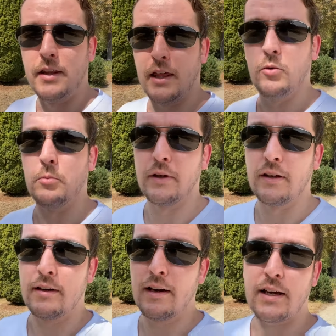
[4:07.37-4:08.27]
there would
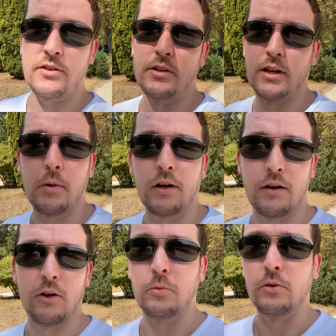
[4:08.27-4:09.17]
be an election among the
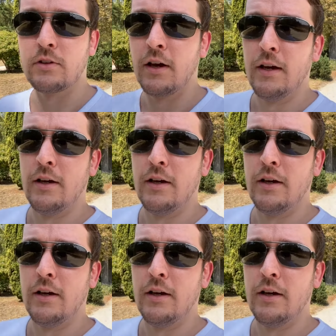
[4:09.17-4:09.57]
nobles